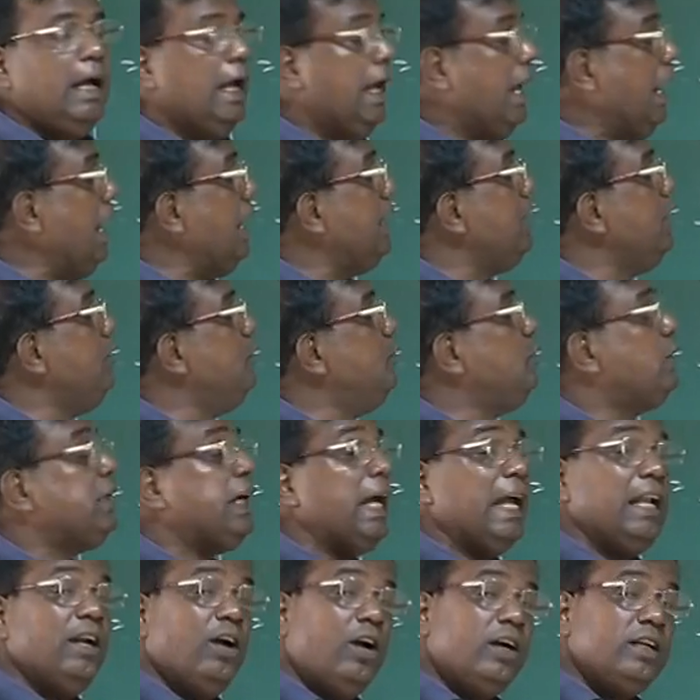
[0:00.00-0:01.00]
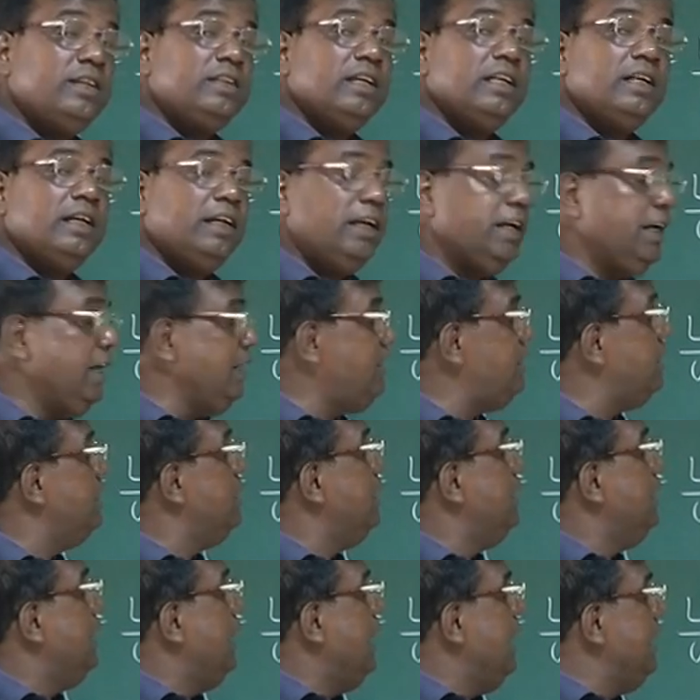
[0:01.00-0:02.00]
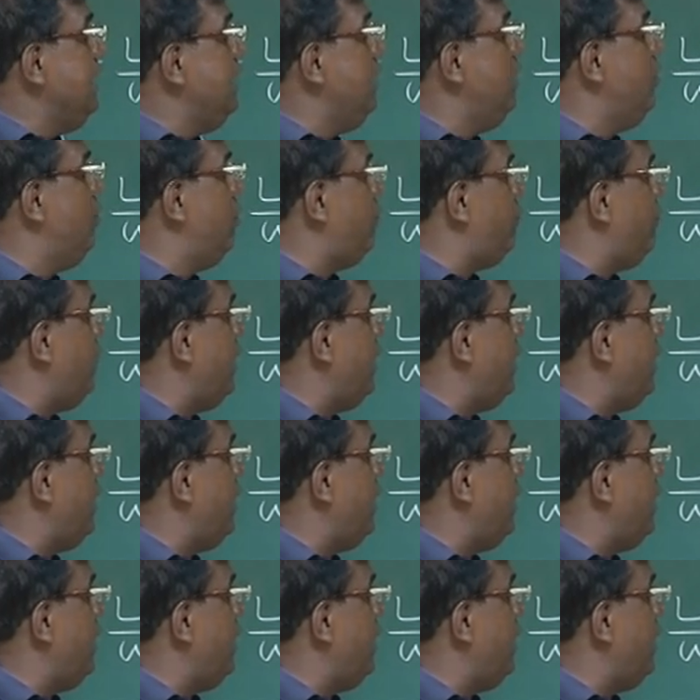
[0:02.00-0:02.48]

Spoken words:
And you cannot generate any load